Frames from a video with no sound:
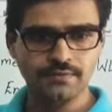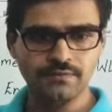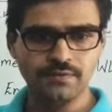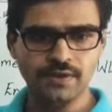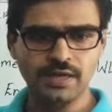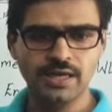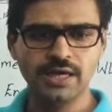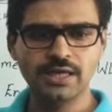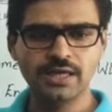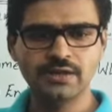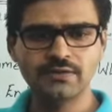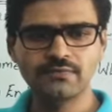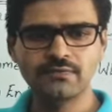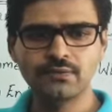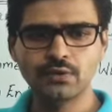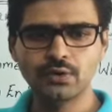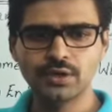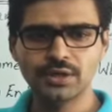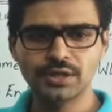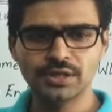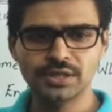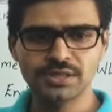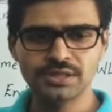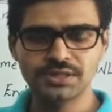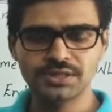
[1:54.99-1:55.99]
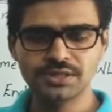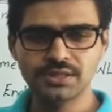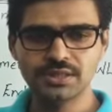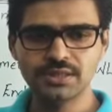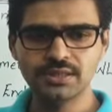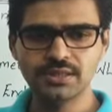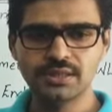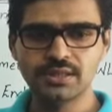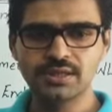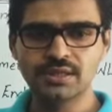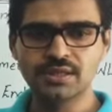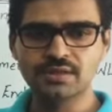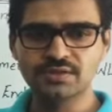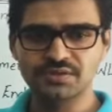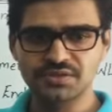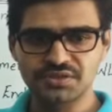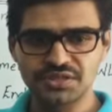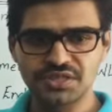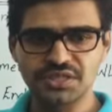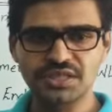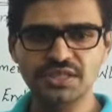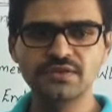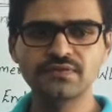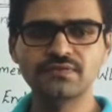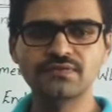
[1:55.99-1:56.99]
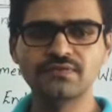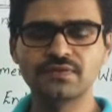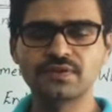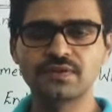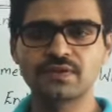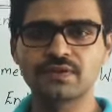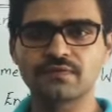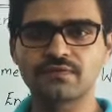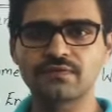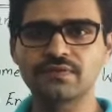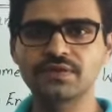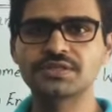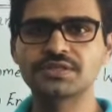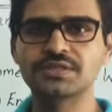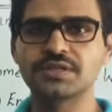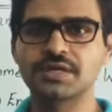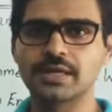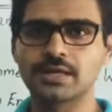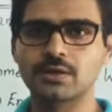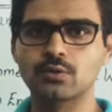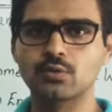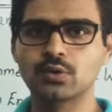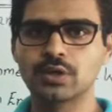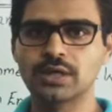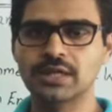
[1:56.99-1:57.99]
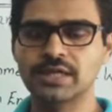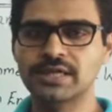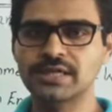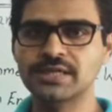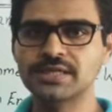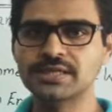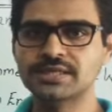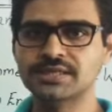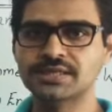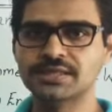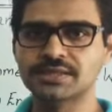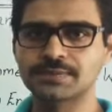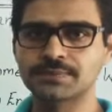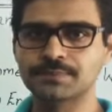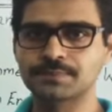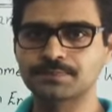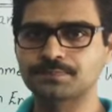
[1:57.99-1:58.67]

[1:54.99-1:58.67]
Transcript: Wildlife Warden is the chief which regulates